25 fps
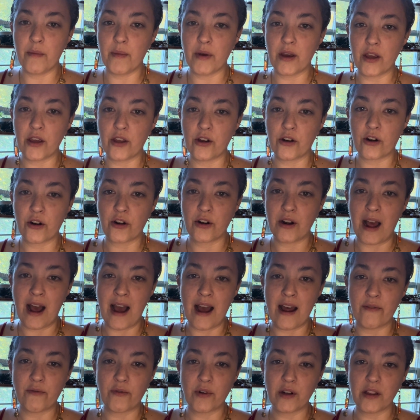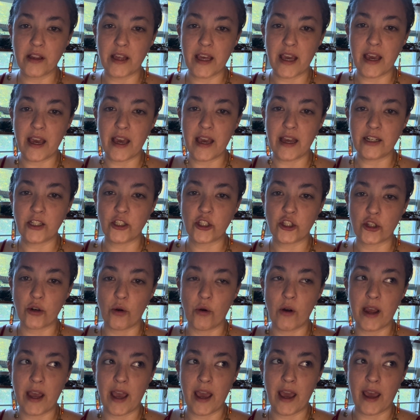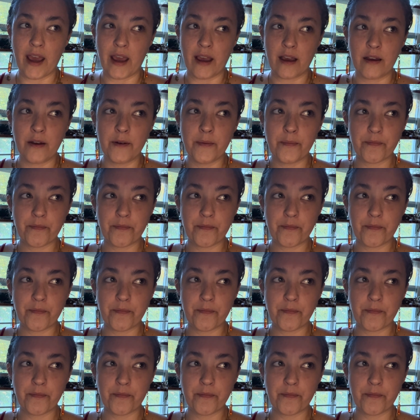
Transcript: You're not really enjoying